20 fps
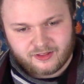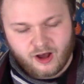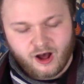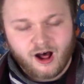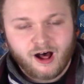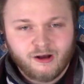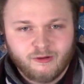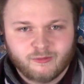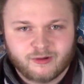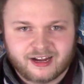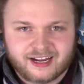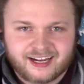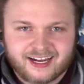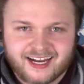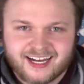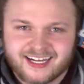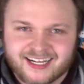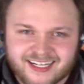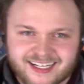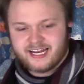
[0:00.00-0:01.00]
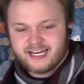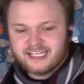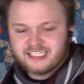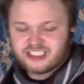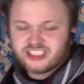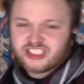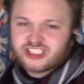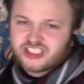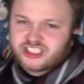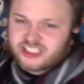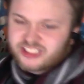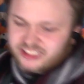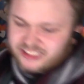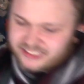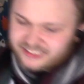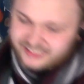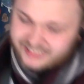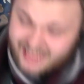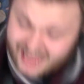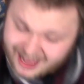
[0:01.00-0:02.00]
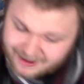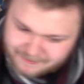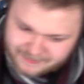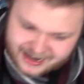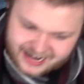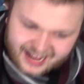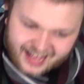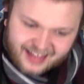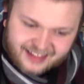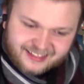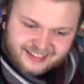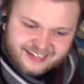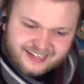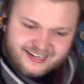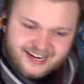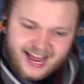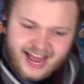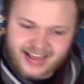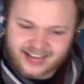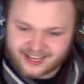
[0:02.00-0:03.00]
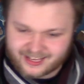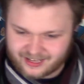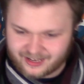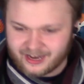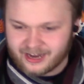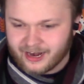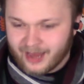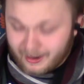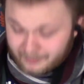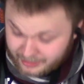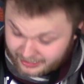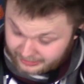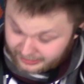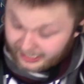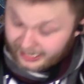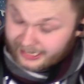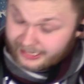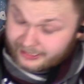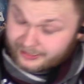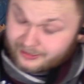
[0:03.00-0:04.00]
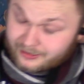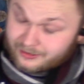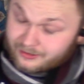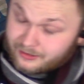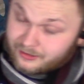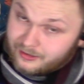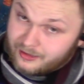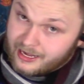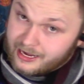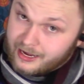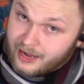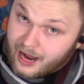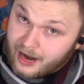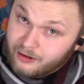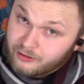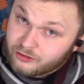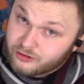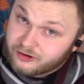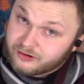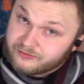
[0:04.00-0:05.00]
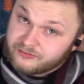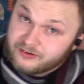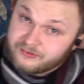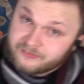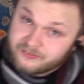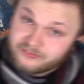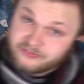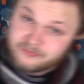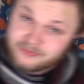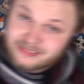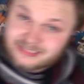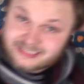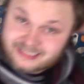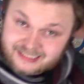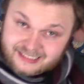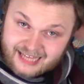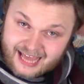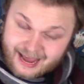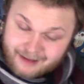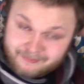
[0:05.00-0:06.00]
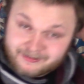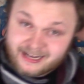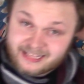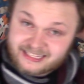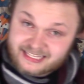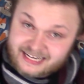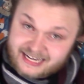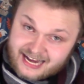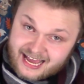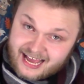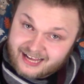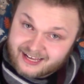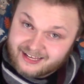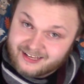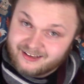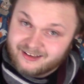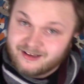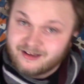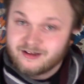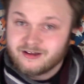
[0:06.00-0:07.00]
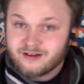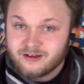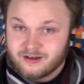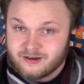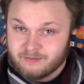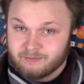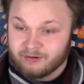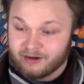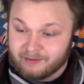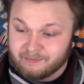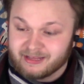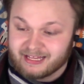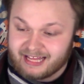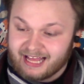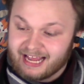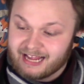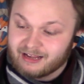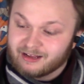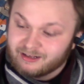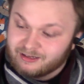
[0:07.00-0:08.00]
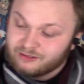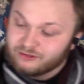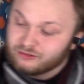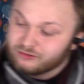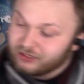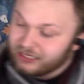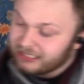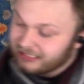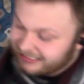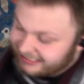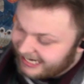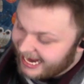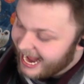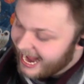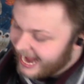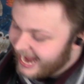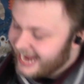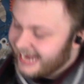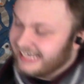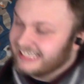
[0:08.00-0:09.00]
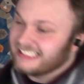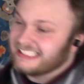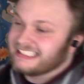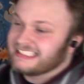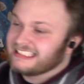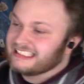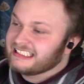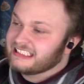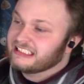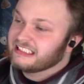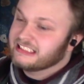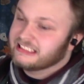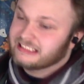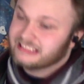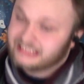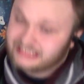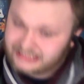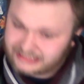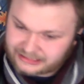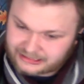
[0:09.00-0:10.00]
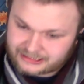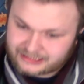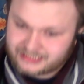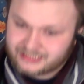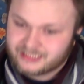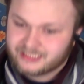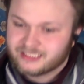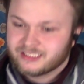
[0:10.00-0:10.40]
the hallway, and he slapped me on the neck. And I mean like, I don't know if you've ever been slapped on the neck, but I mean like hand on the neck,